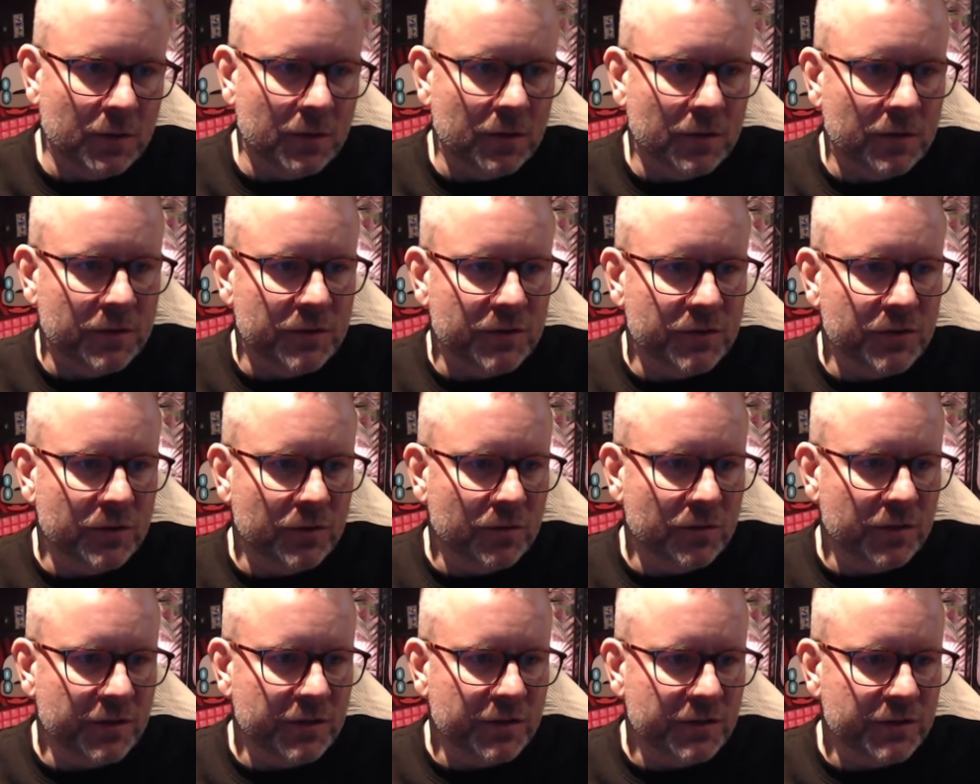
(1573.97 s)
So
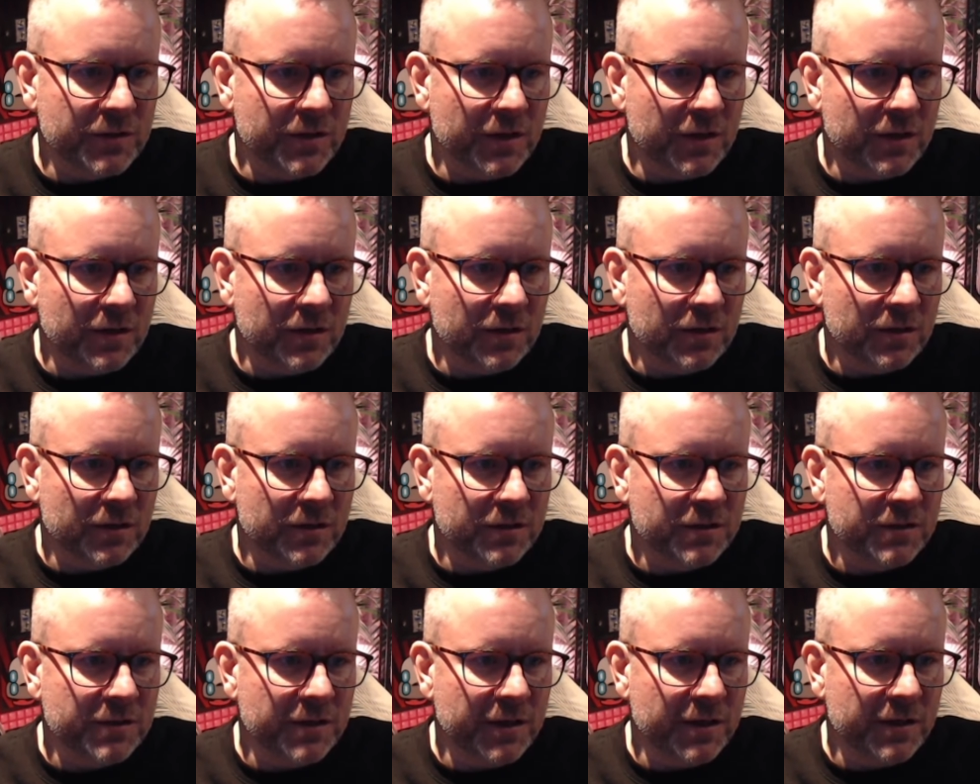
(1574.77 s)
instead I'm going to
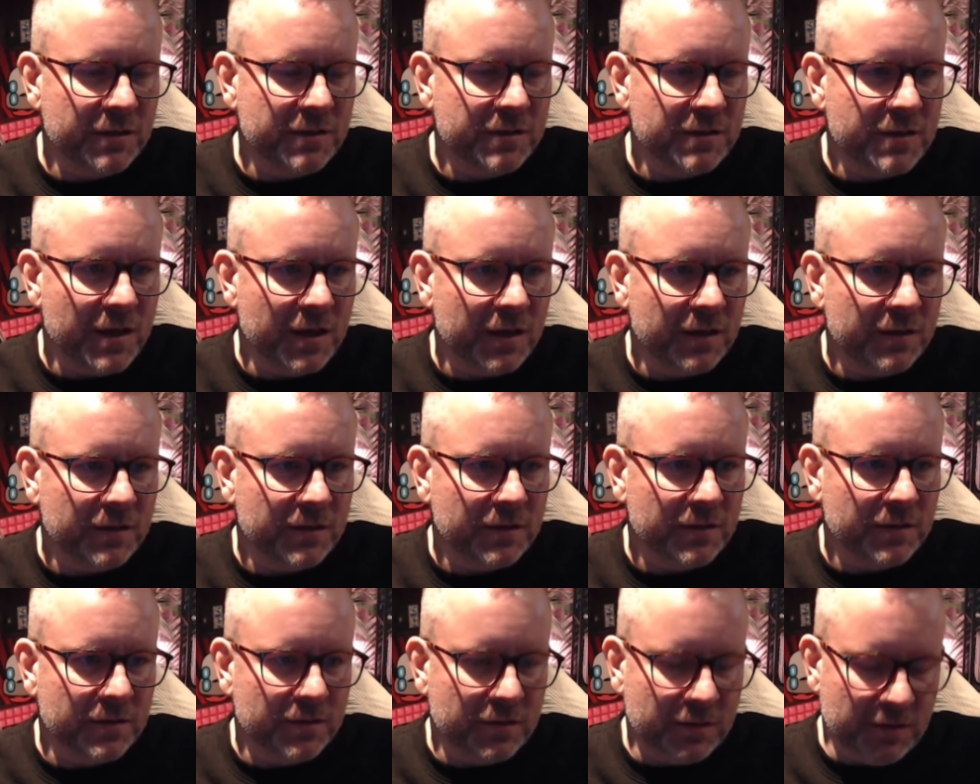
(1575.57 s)
change that
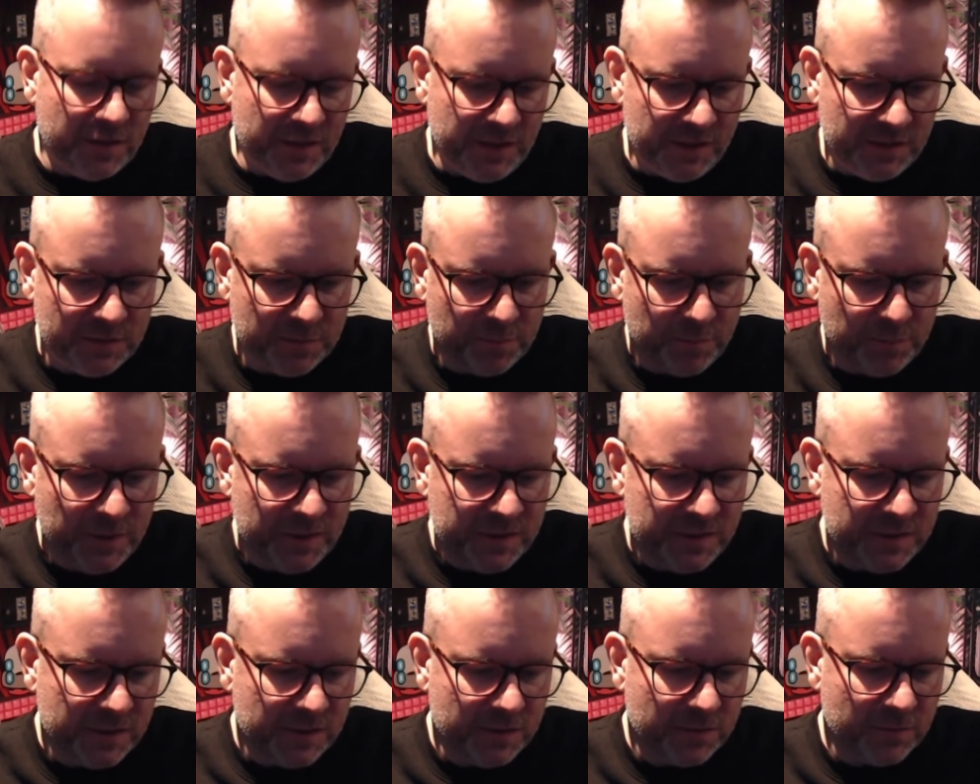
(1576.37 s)
to an
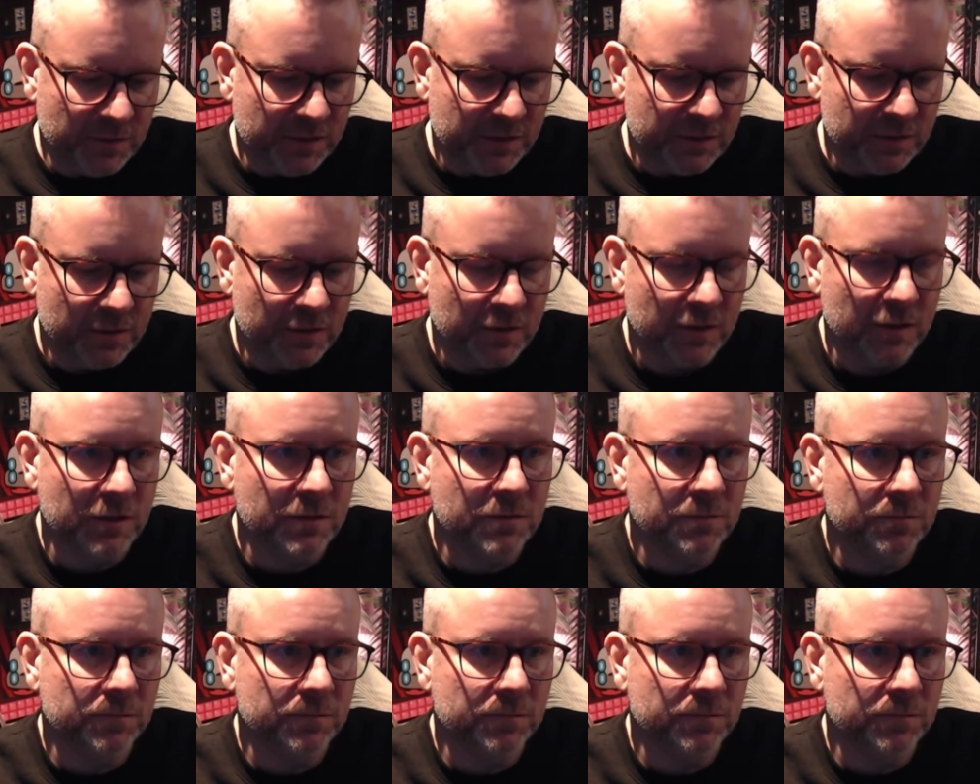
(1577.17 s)
explicit return